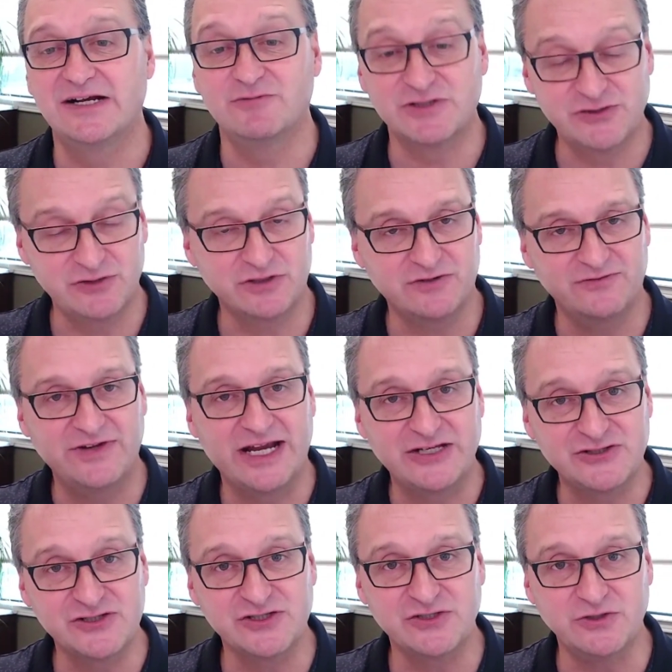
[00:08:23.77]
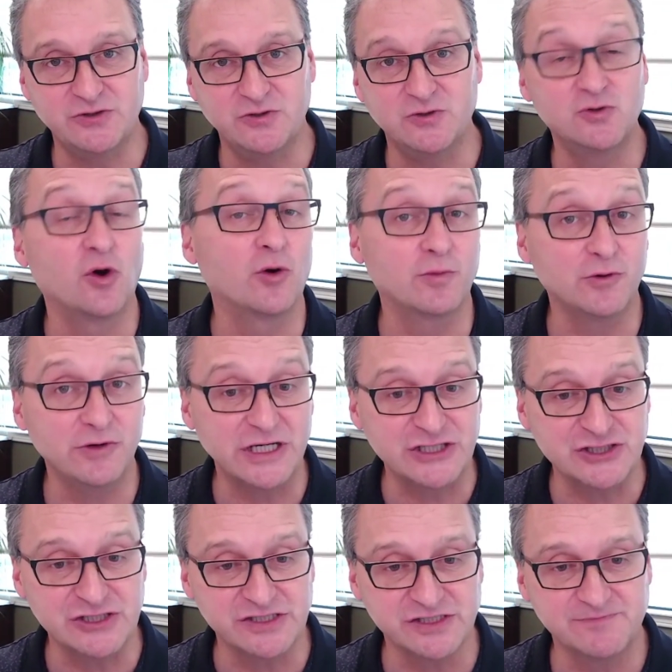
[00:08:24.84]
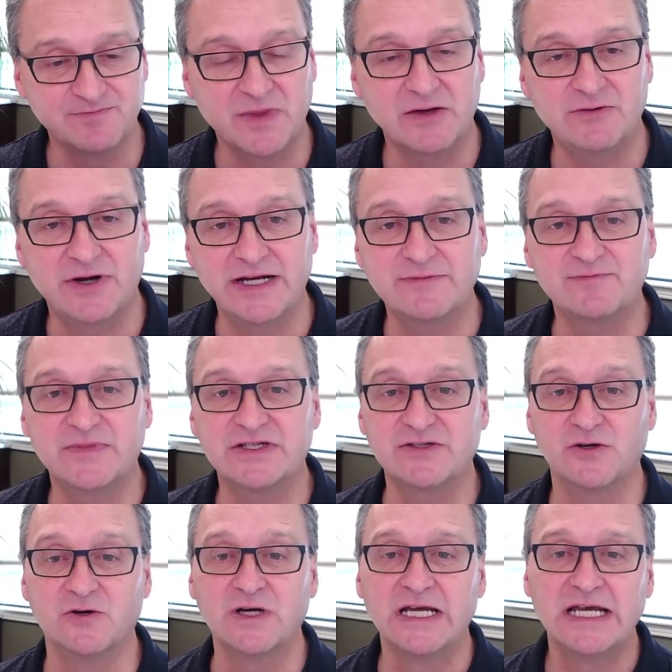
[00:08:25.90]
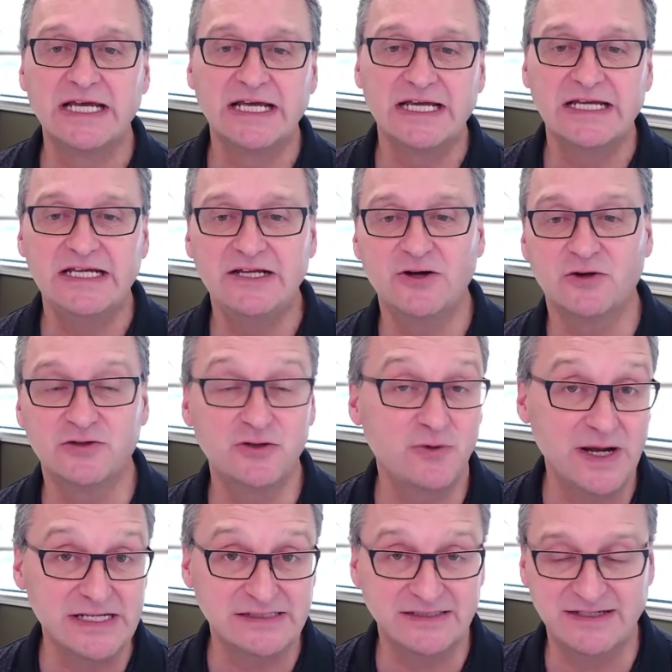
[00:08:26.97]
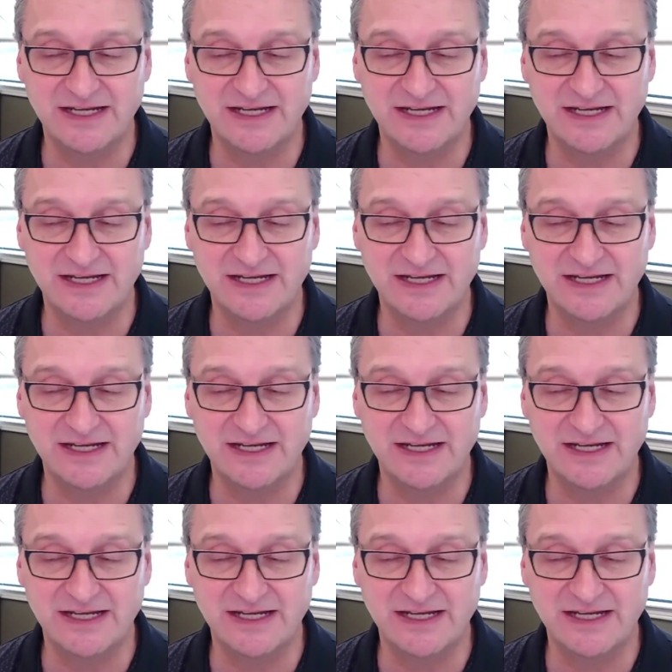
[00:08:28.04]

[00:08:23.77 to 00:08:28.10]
restrictive natures to corporations, right? So, two ways to